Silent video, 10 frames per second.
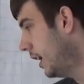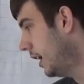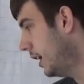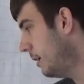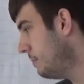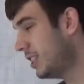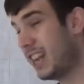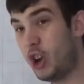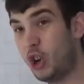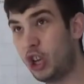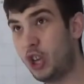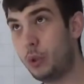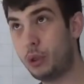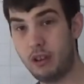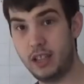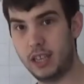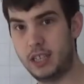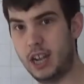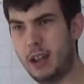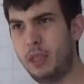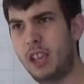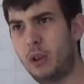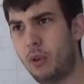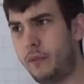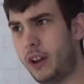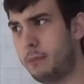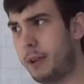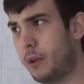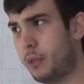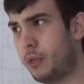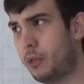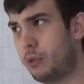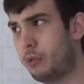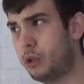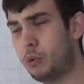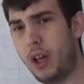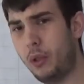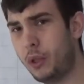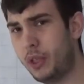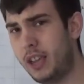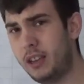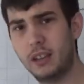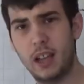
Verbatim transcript: Uh, missed out on Q3 this time. I think he qualified about 12th, I think.